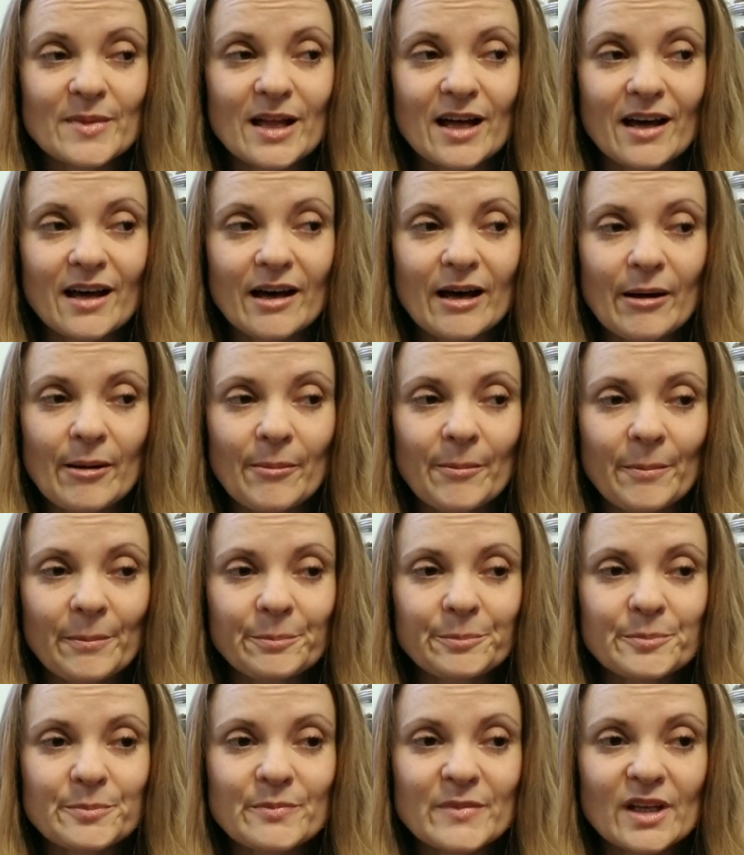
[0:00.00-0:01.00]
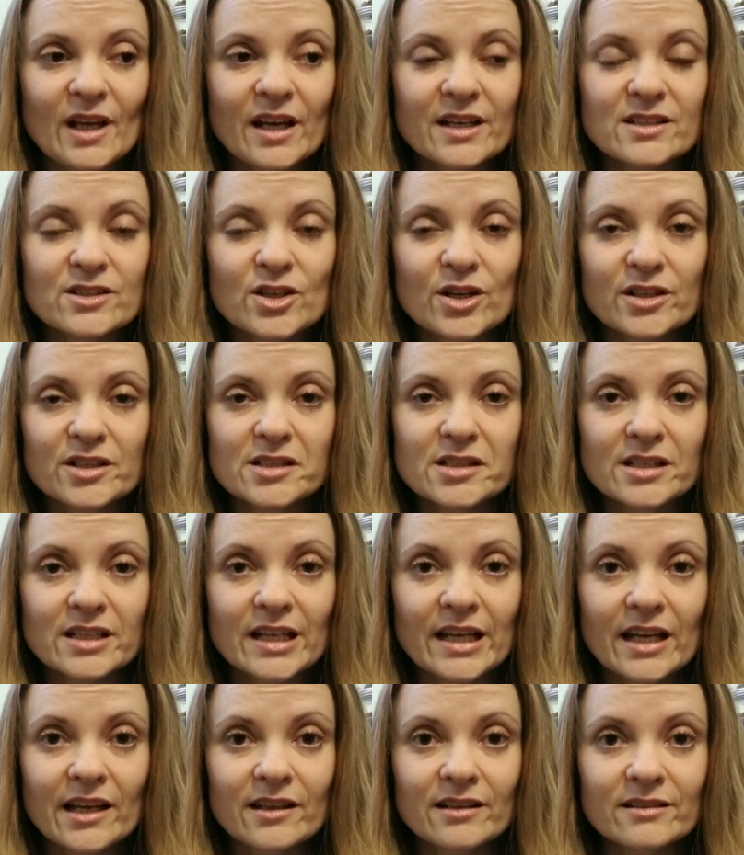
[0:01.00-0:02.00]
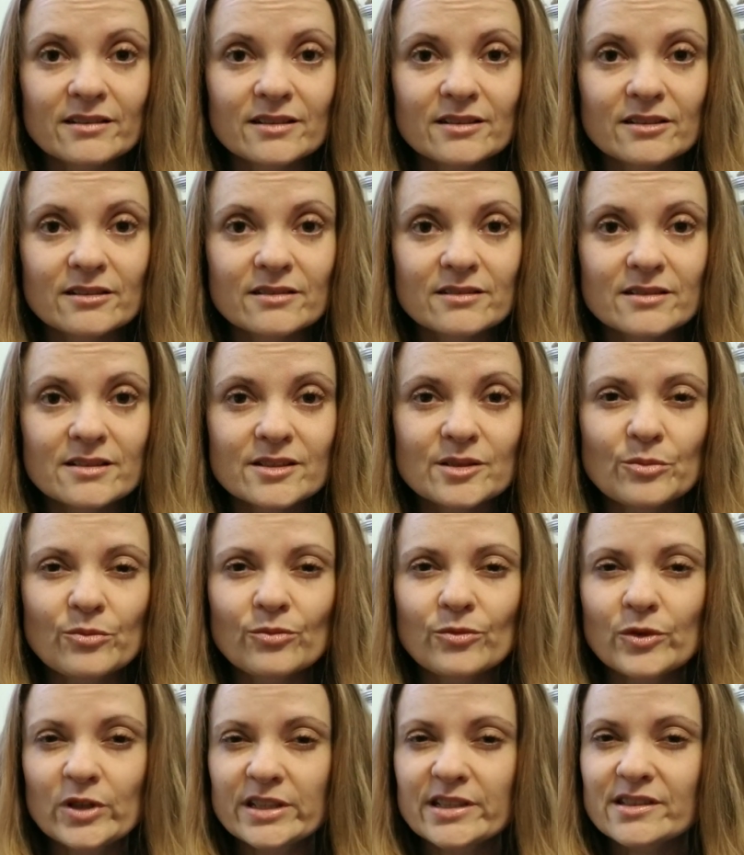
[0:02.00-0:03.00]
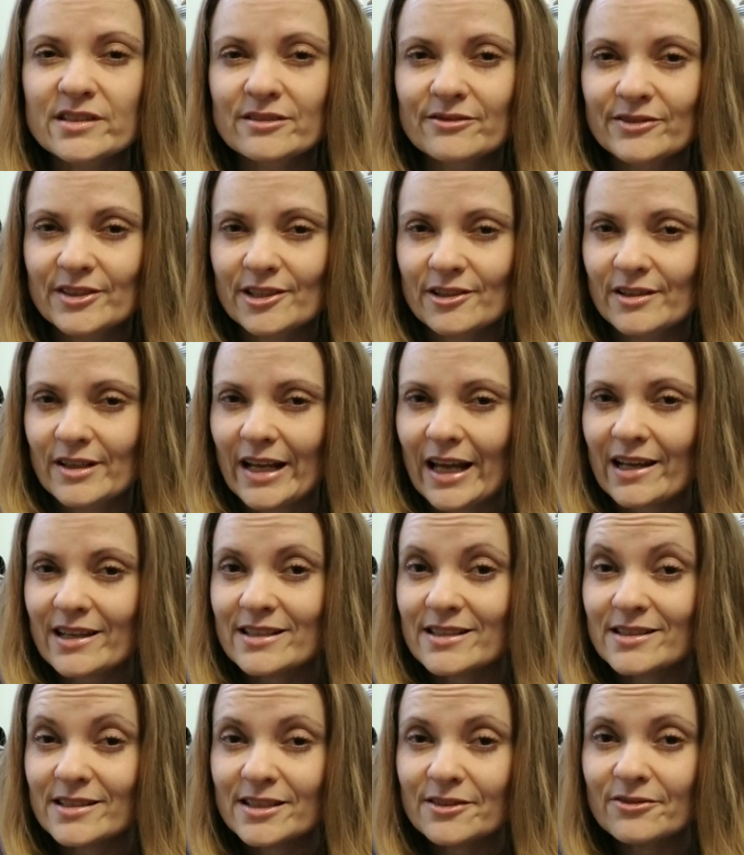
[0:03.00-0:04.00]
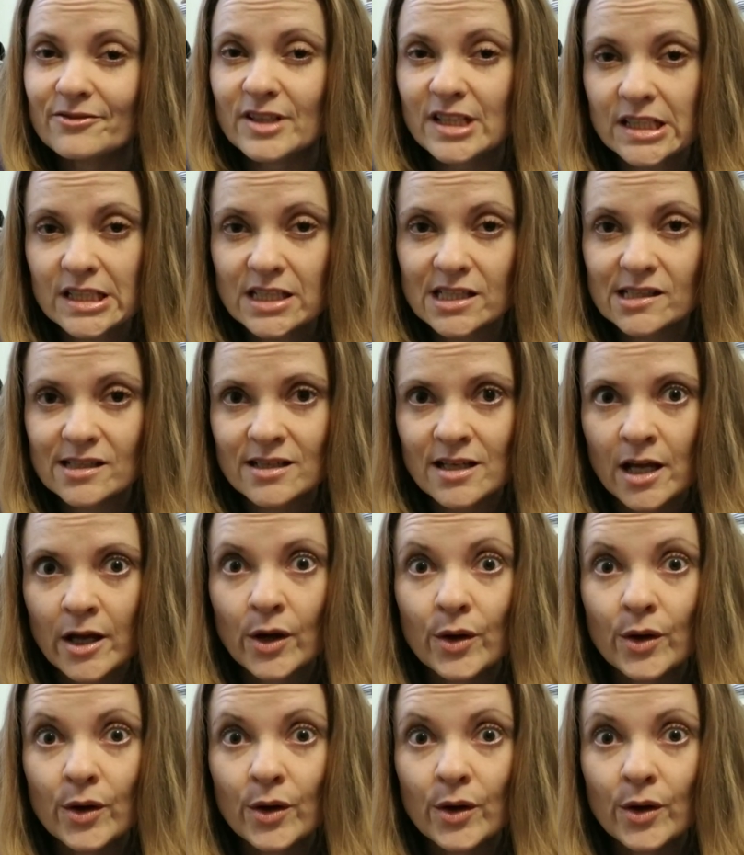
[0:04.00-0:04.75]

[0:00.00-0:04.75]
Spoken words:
I started to get some really severe neck stiffness,